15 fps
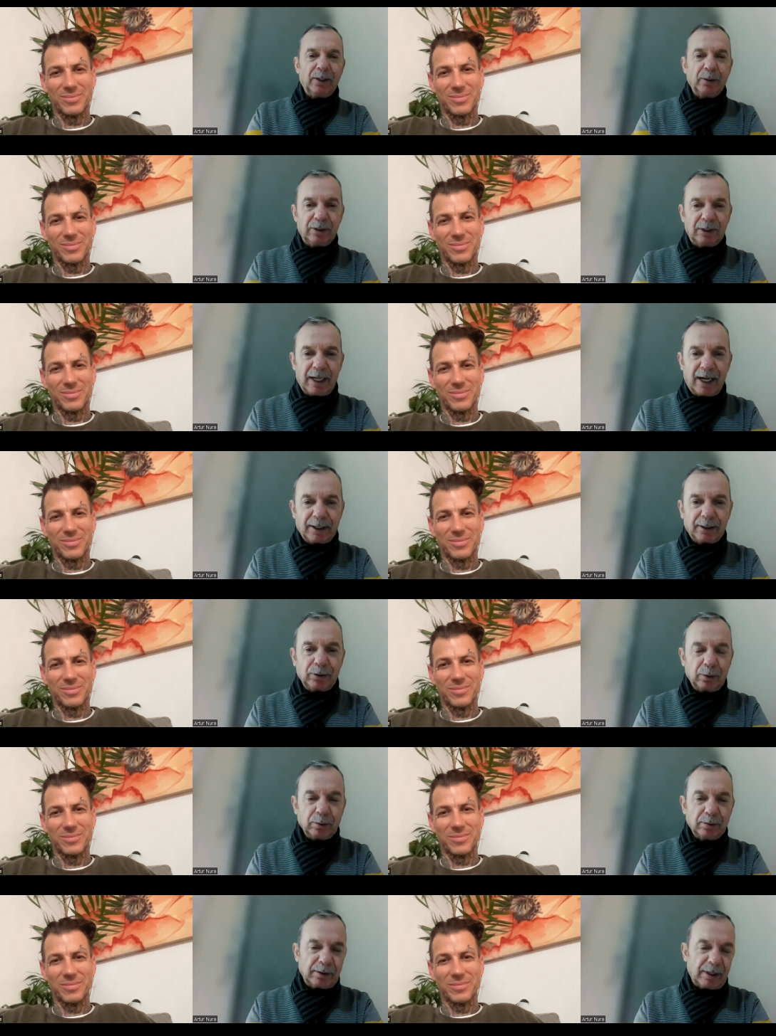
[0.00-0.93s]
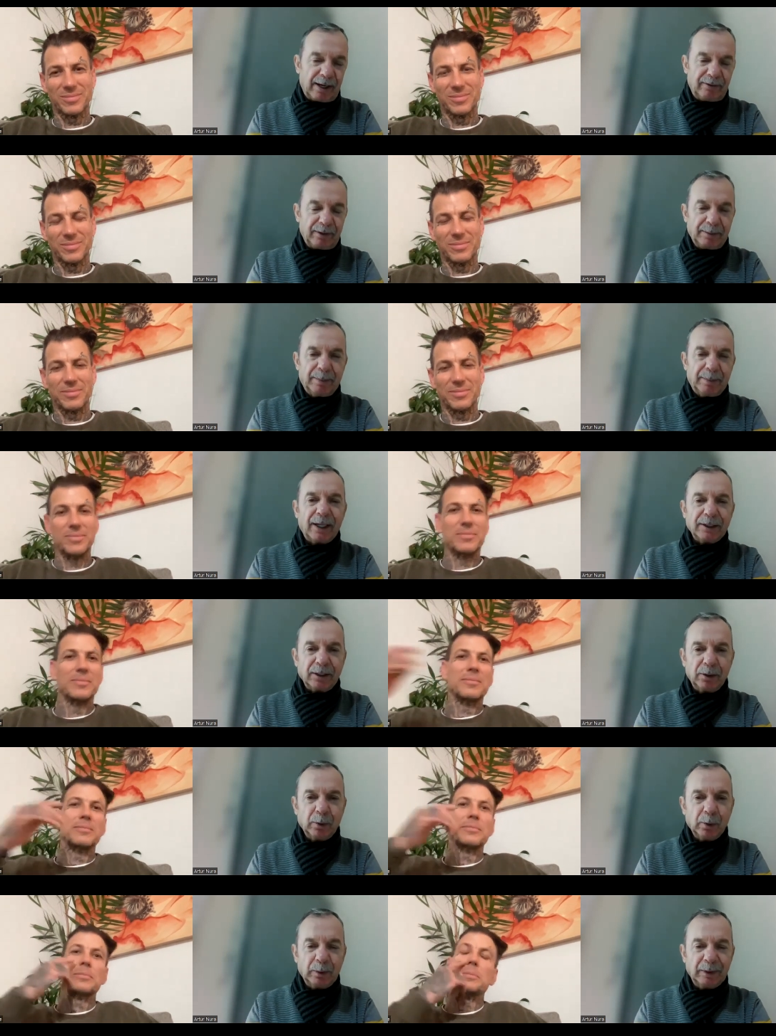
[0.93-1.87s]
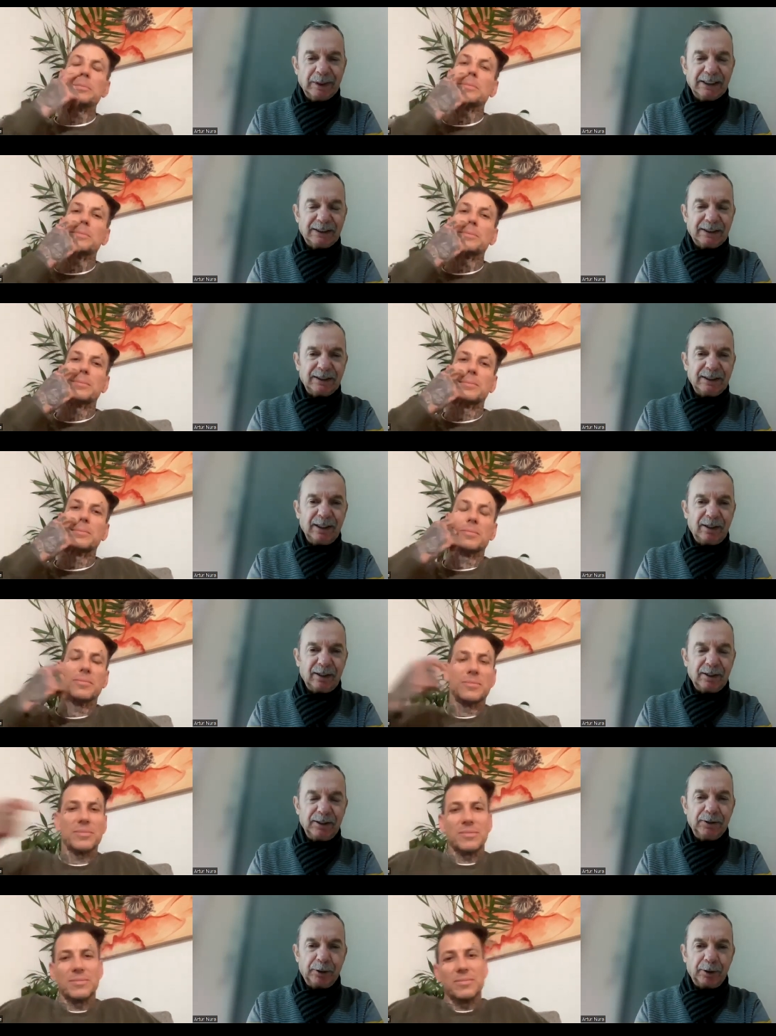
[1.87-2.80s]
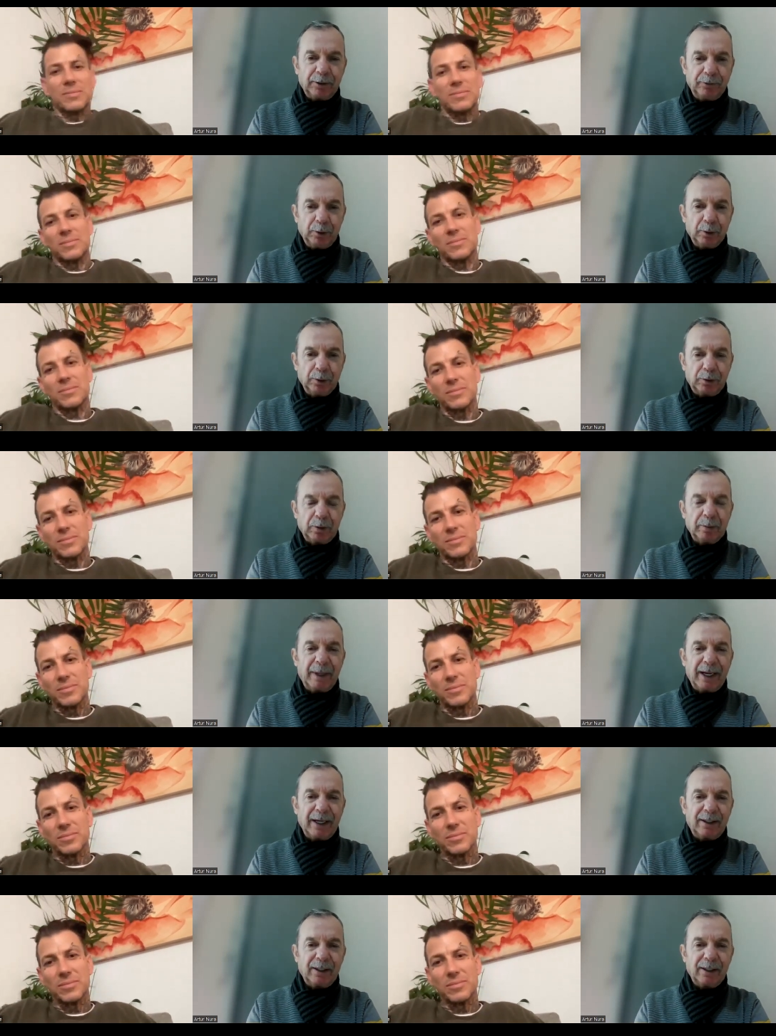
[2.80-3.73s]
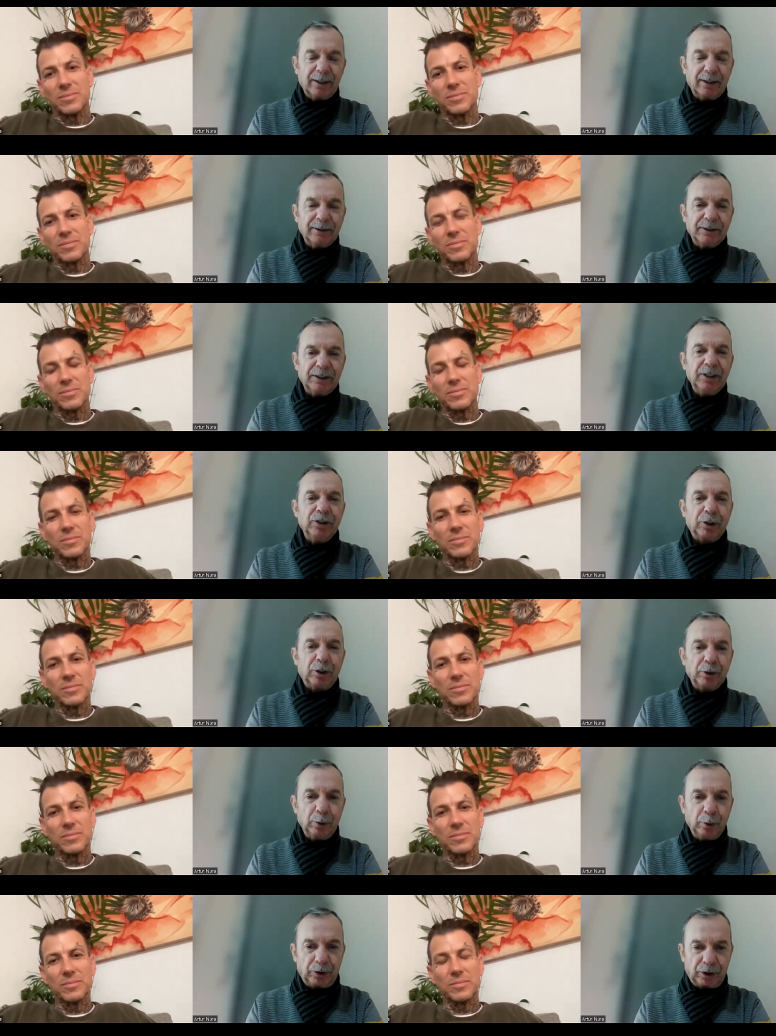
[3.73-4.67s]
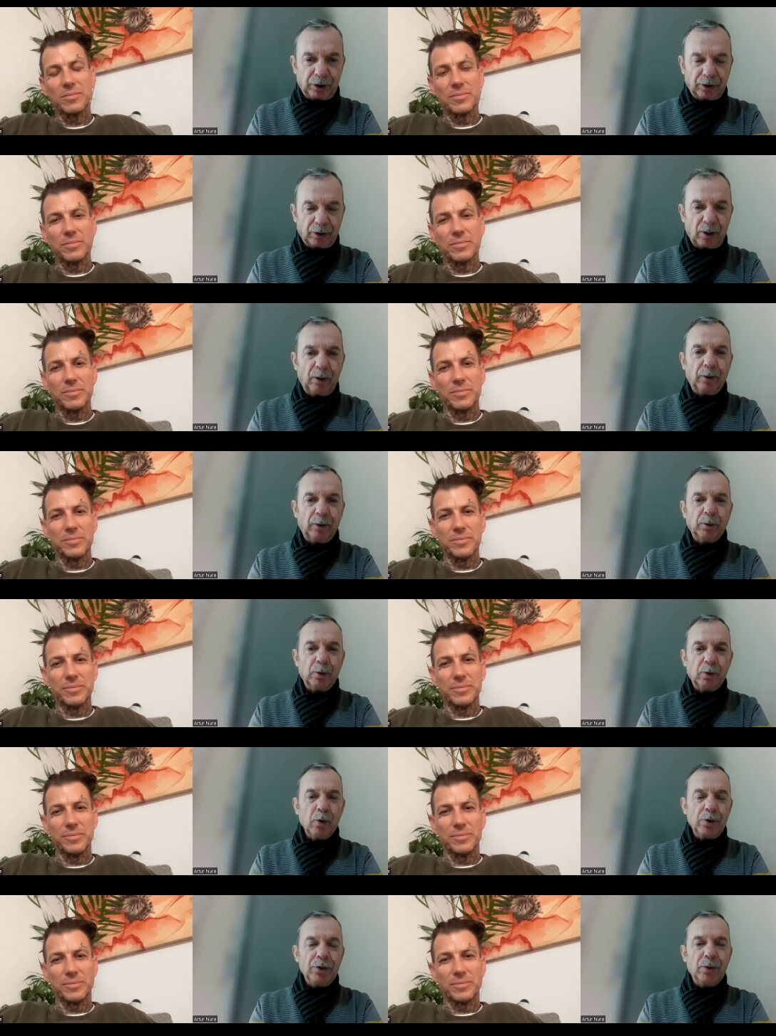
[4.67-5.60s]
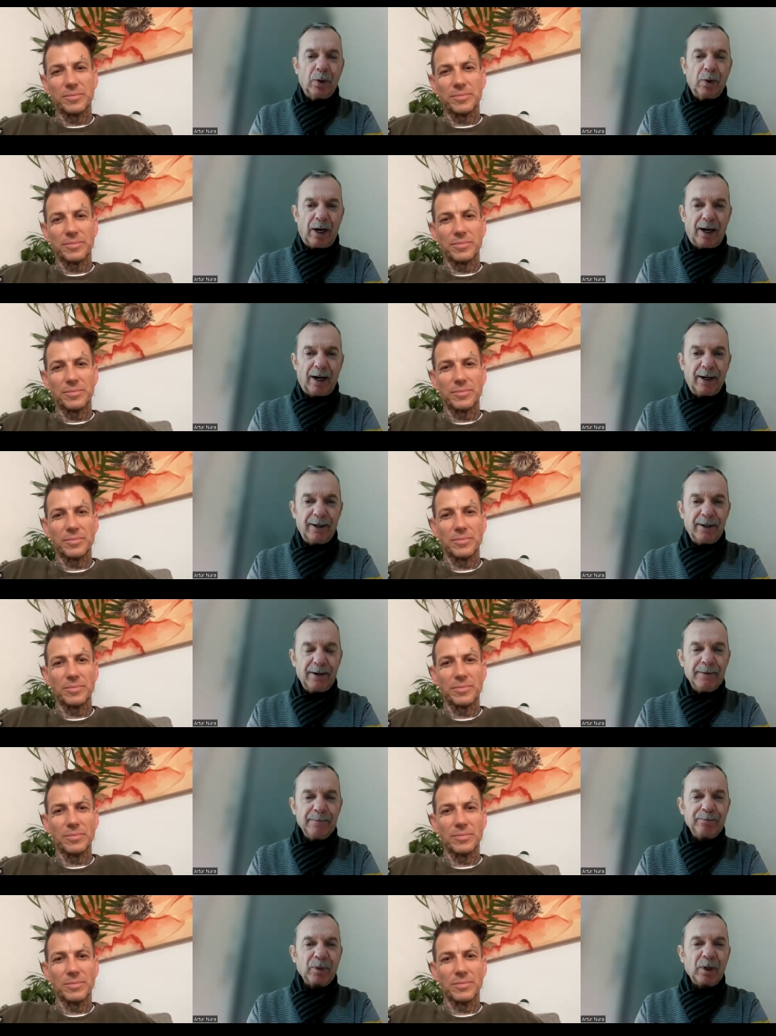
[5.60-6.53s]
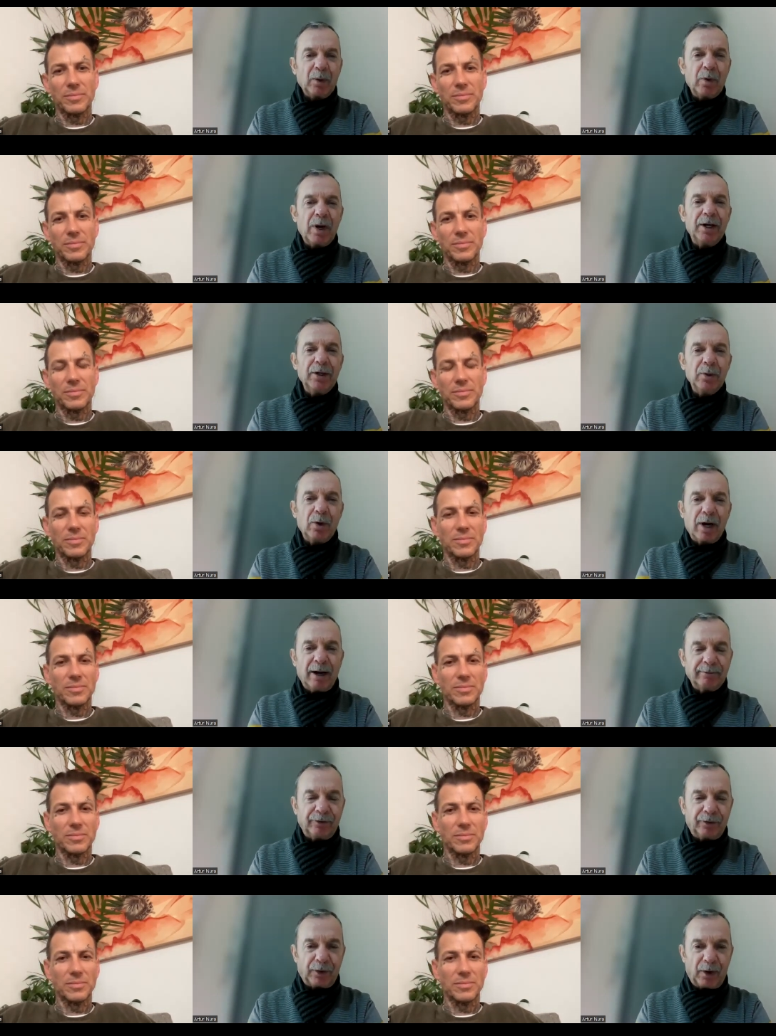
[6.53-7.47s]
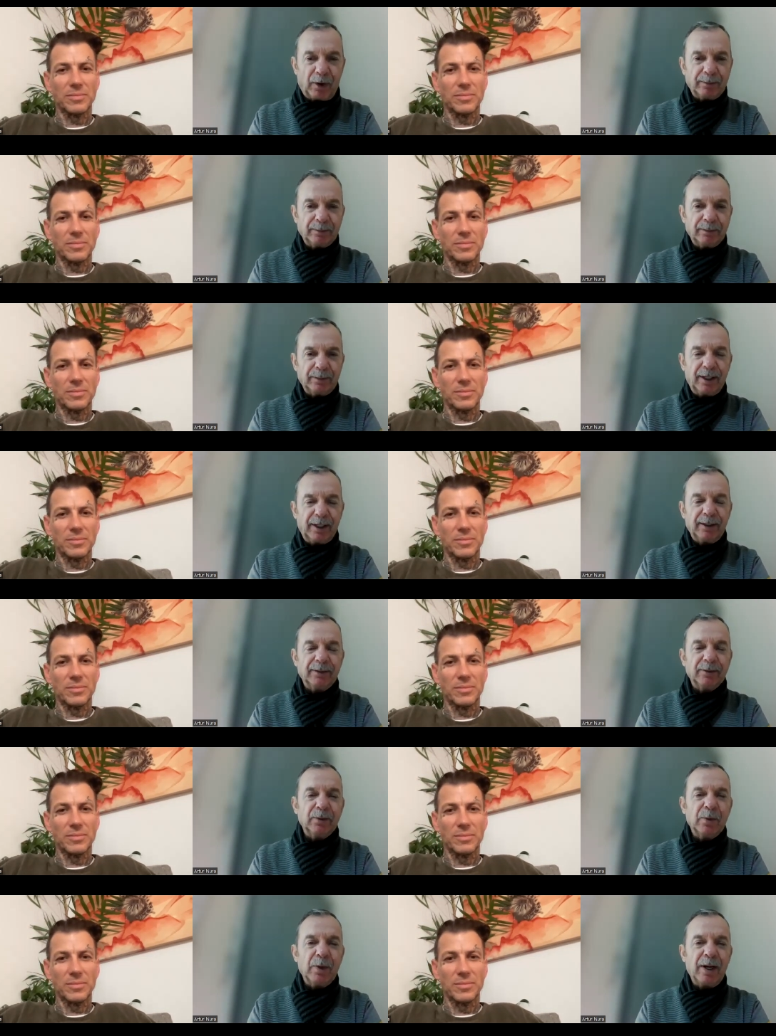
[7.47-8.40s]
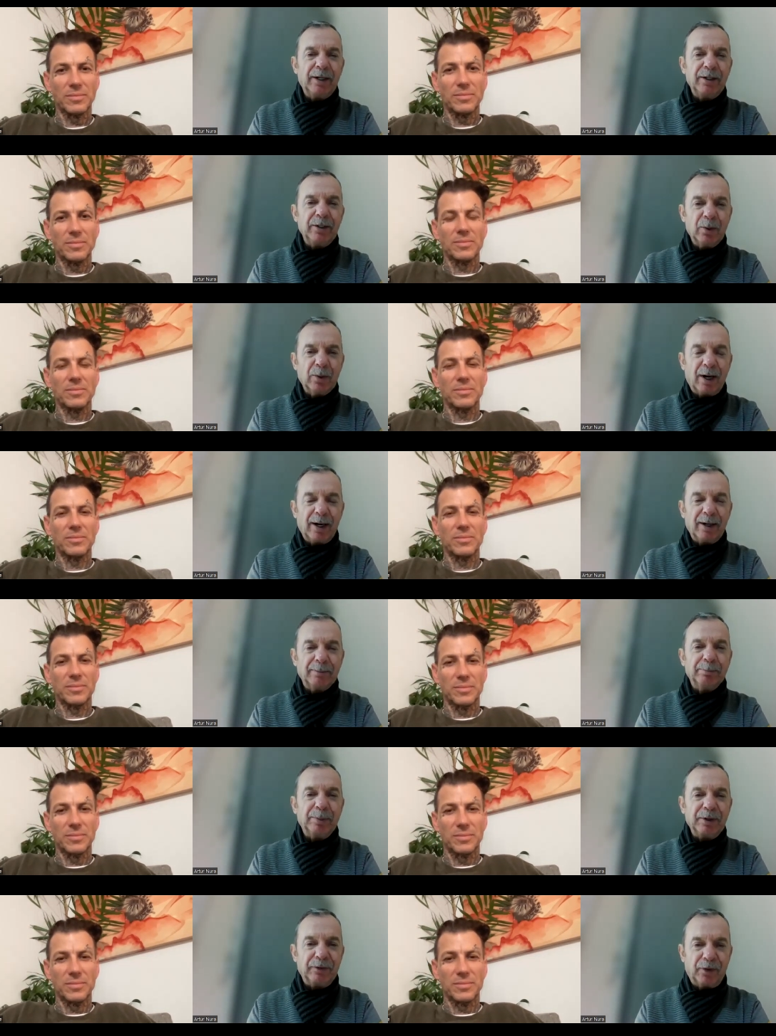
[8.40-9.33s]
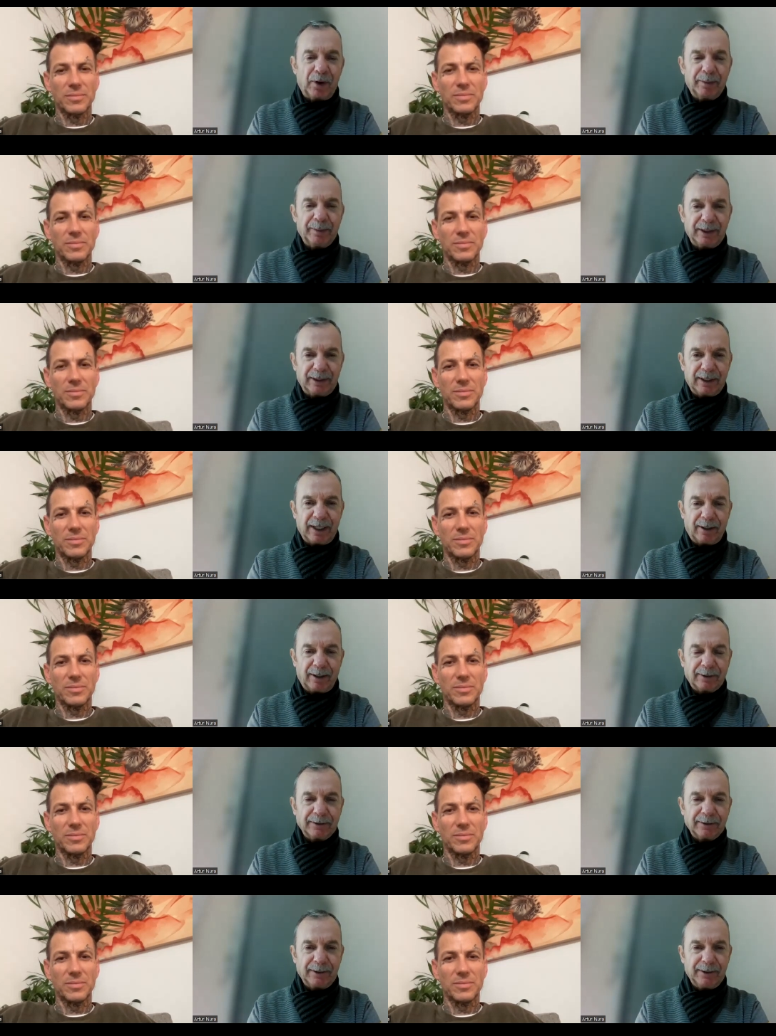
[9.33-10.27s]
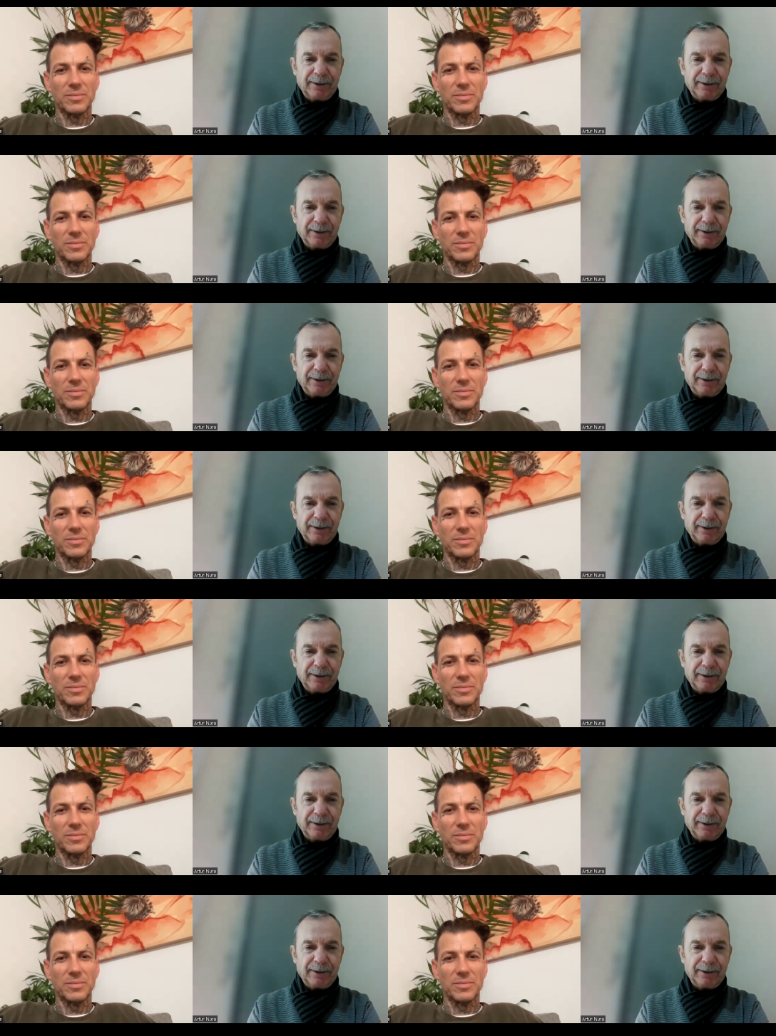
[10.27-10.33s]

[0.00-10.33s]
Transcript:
Speaker 1: I would like to everybody who will see the interview to make an introduction of who you are, where you come from, and where you are performing now.